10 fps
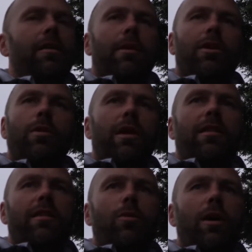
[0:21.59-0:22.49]
because we had
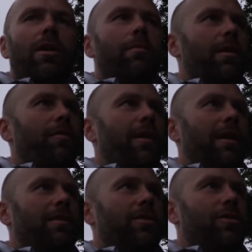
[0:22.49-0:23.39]
to deal with a number of
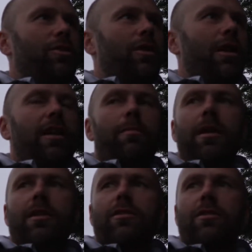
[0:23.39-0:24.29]
factors through the 90
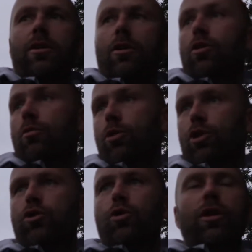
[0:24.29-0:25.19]
minutes, no more
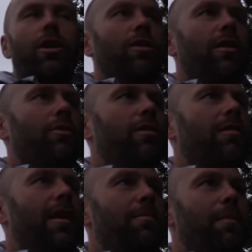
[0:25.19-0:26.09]
so than going down to
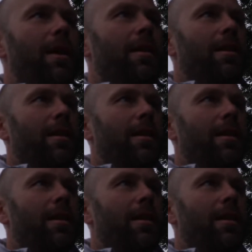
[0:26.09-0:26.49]
10 men